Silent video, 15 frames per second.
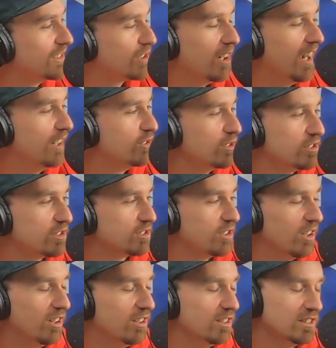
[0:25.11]
He's got hundreds of
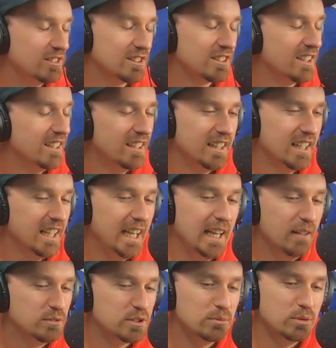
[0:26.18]
songs,
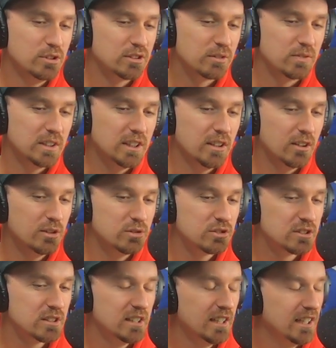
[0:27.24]
heaps of music
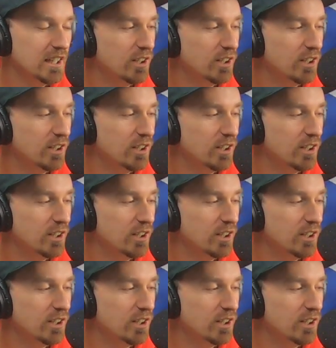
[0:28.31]
videos.